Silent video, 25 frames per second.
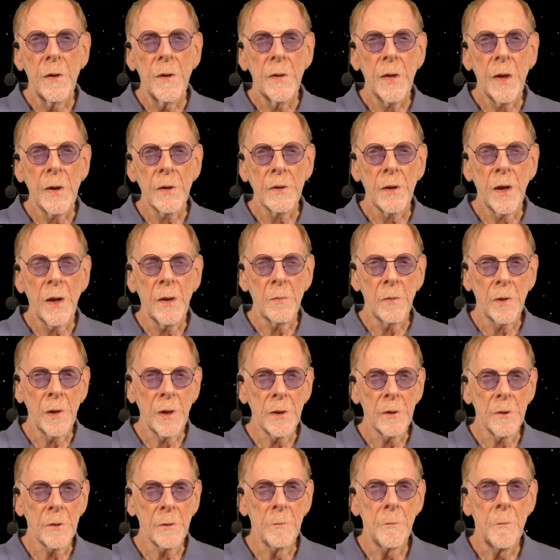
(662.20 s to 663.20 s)
That came
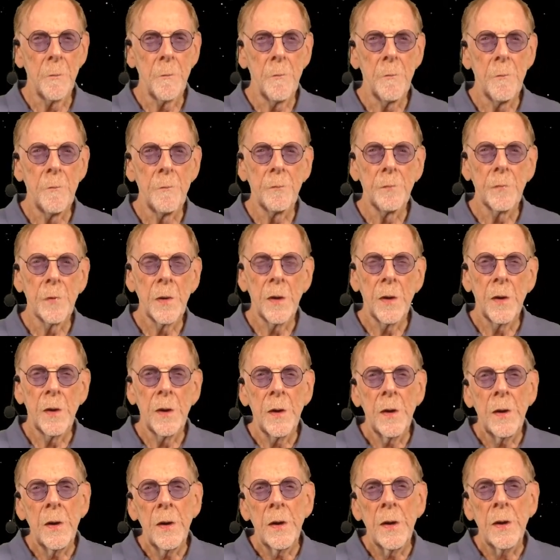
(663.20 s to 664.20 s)
later.
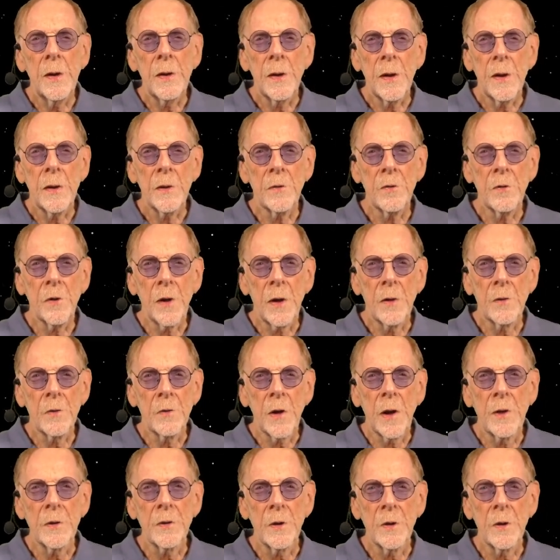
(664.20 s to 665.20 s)
In Einstein's
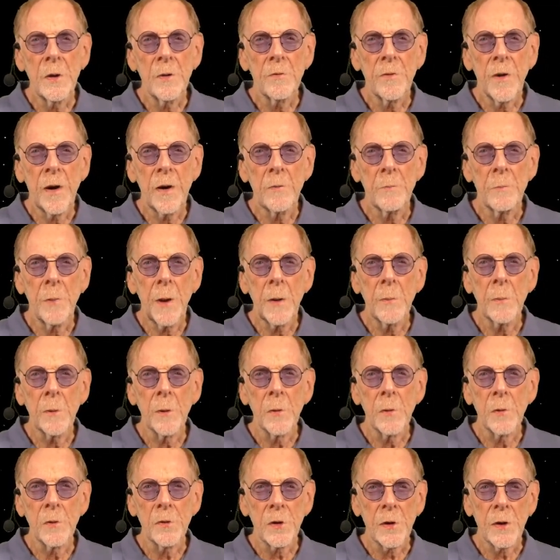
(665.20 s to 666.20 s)
1905
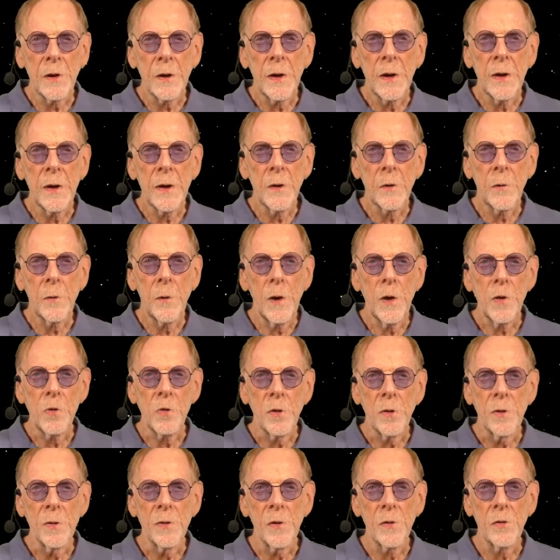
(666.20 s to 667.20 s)
paper was a key
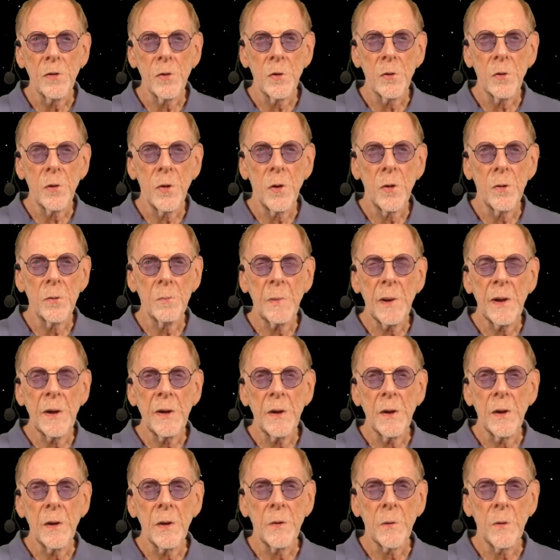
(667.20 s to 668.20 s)
equation, the so-called
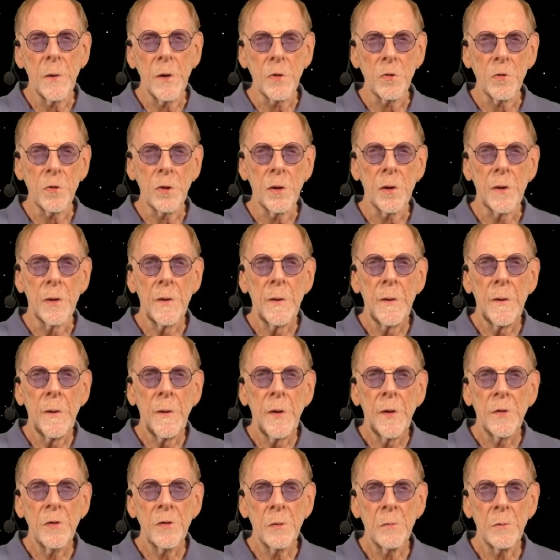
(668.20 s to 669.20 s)
beta equation,
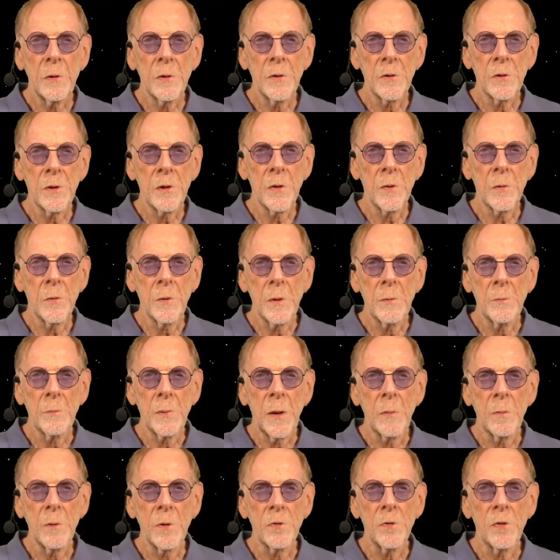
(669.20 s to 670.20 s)
similar to the one
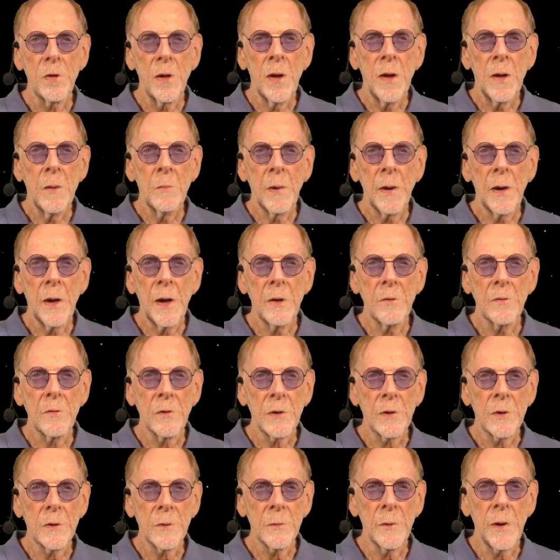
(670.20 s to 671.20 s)
published by
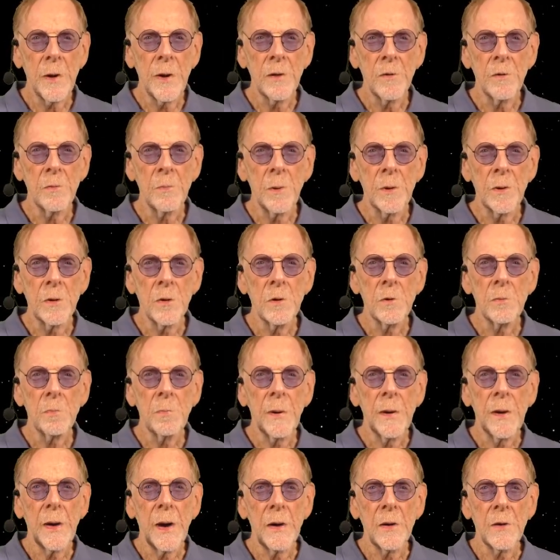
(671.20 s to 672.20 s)
Hendrik Lorentz, but used
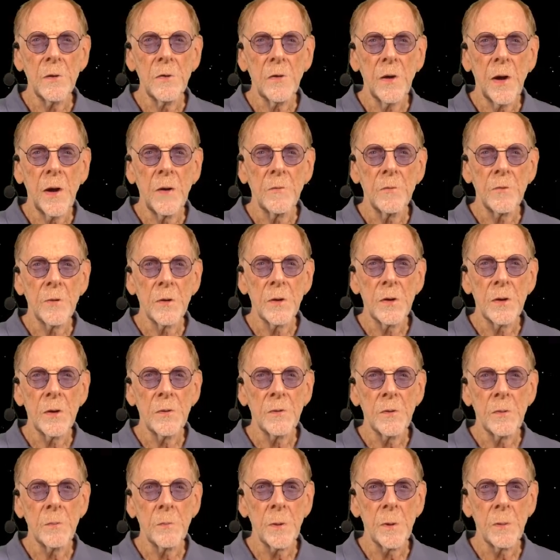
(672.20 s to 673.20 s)
by Einstein for a
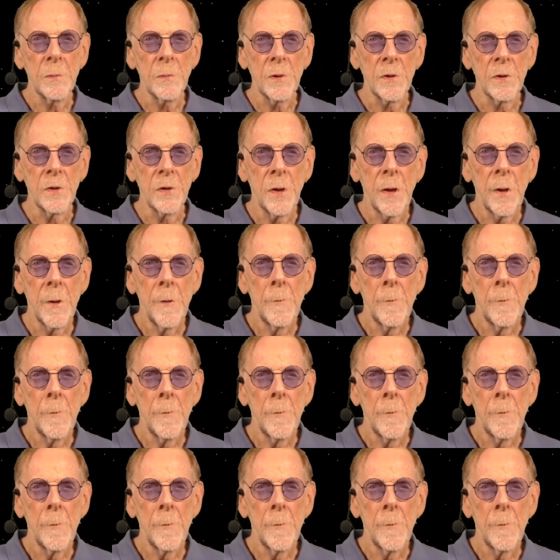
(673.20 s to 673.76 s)
different purpose.